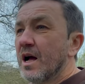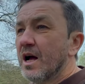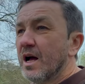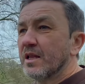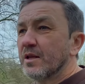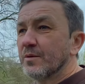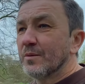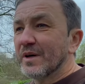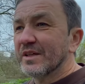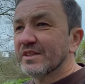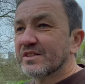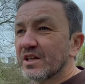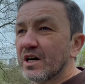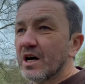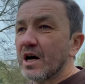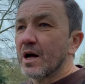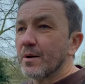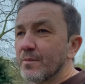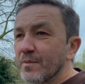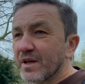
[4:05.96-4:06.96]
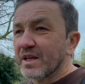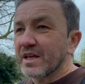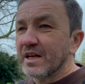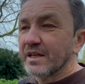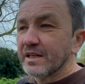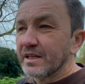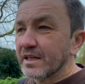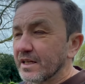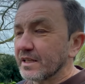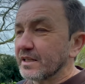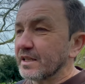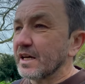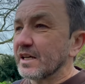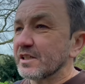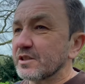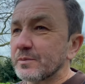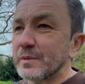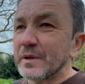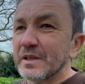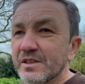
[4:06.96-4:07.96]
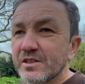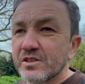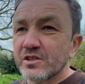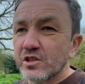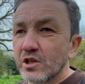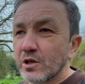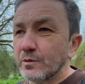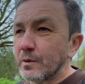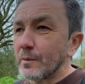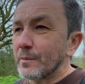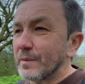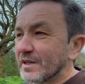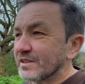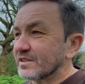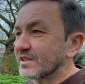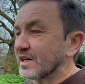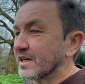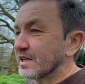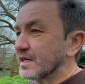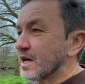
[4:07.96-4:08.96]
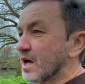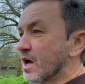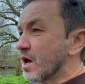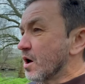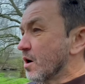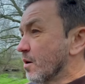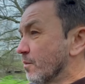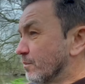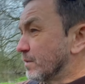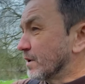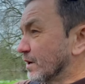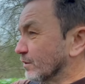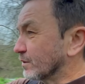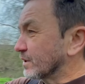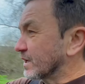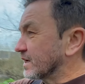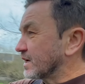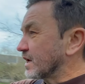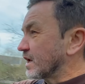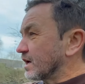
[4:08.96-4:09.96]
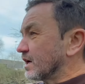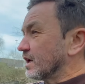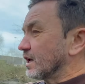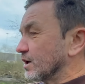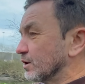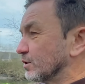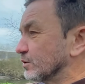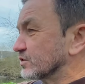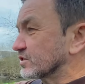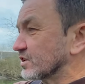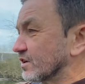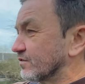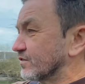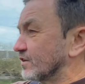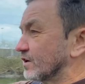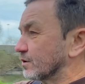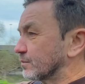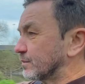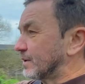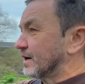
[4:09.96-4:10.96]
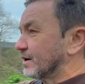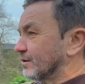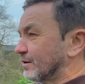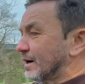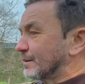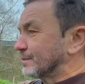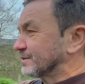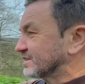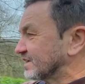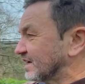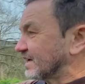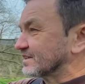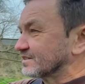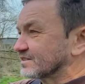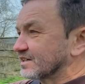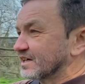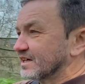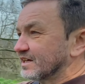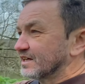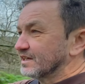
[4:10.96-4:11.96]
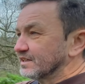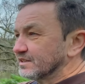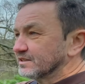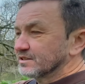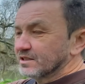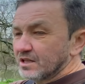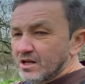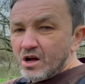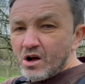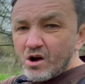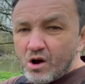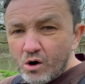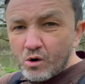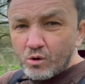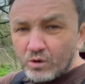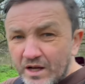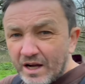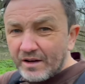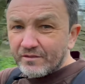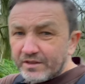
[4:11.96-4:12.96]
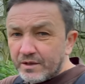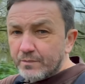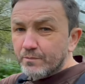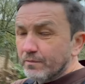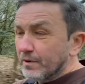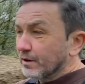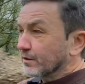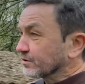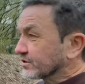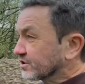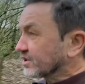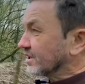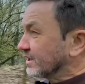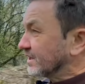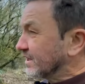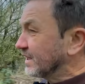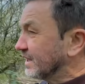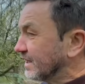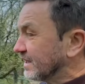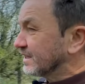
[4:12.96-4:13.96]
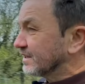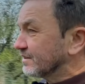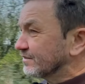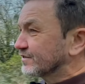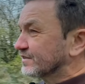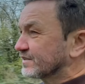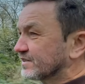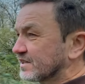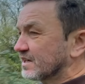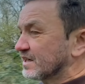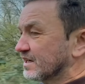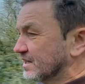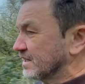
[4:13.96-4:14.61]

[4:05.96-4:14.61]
In the meantime, Gideon has been super busy building loads of log pile habitats here all covered in mulch and leaves.